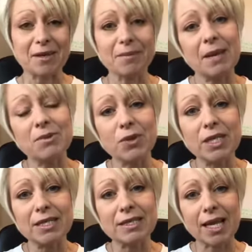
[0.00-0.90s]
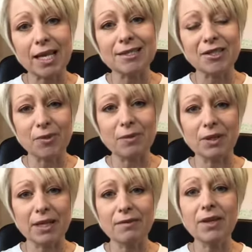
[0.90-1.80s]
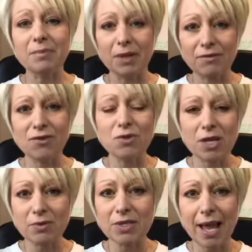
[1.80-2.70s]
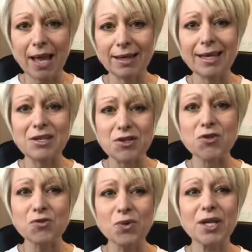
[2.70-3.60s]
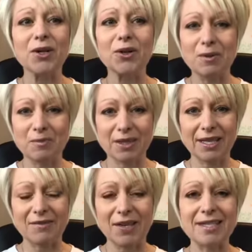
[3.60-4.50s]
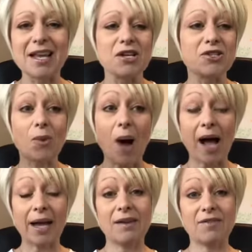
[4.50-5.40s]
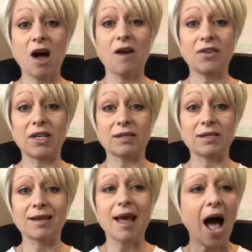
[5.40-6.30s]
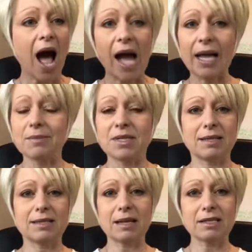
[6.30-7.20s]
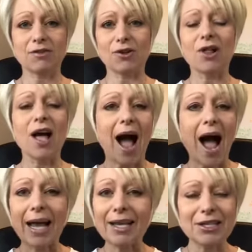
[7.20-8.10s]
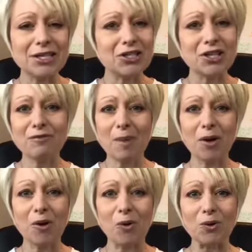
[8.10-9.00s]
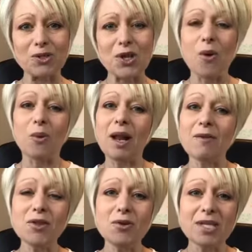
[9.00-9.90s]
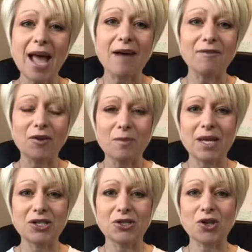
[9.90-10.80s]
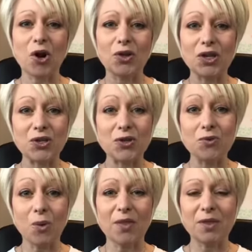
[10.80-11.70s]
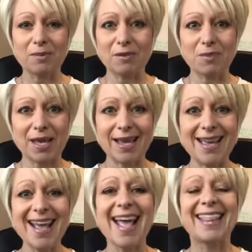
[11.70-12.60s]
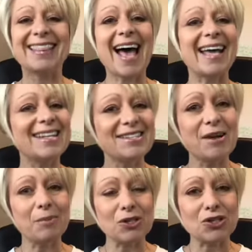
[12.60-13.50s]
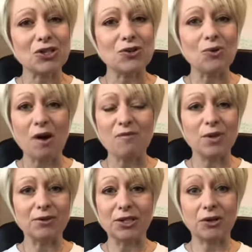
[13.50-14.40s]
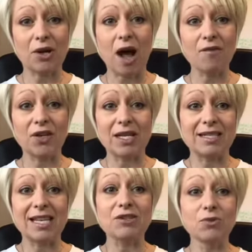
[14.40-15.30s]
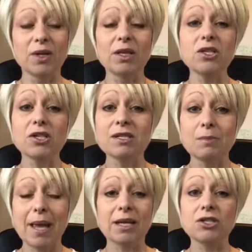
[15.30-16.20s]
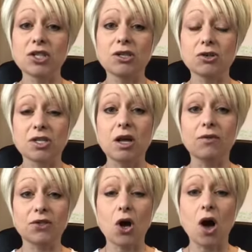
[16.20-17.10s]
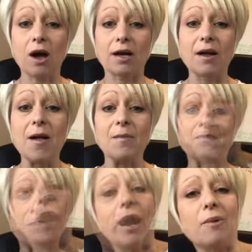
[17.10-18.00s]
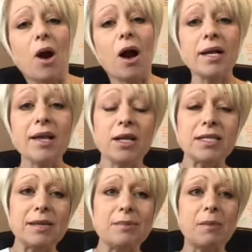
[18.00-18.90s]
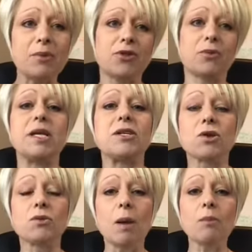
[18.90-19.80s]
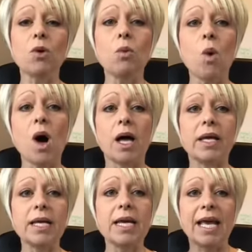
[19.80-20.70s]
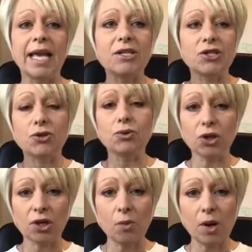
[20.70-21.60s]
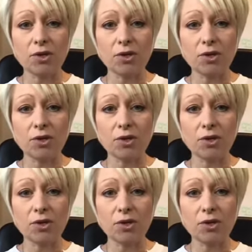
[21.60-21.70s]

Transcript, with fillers: Sometimes we need to say it until we believe it, but if you keep saying it, you will believe it. So I have confidence. I am successful. I can achieve my goals. Whatever those affirmations are that you want them to be, that is number two of building your confidence is really just managing your self talk. All right, we're already on tip number three. So, number one is to look